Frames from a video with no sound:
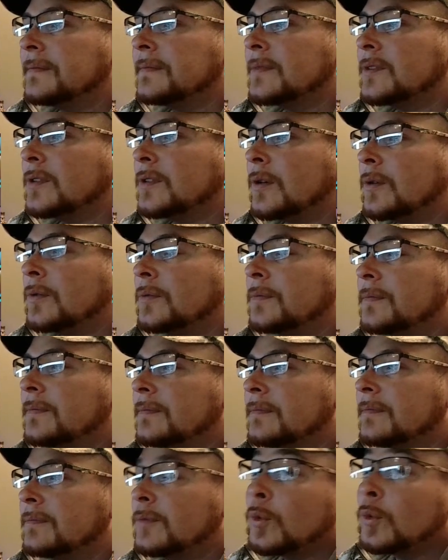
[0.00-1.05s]
So
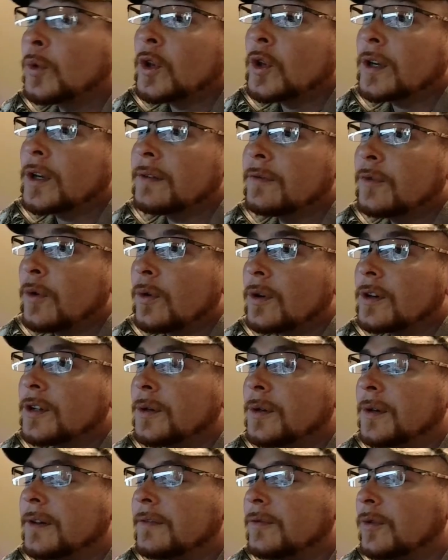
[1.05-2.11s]
we're looking forward to
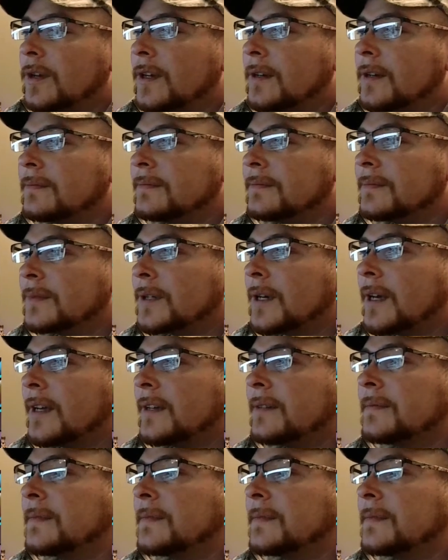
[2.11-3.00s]
it for you, okay.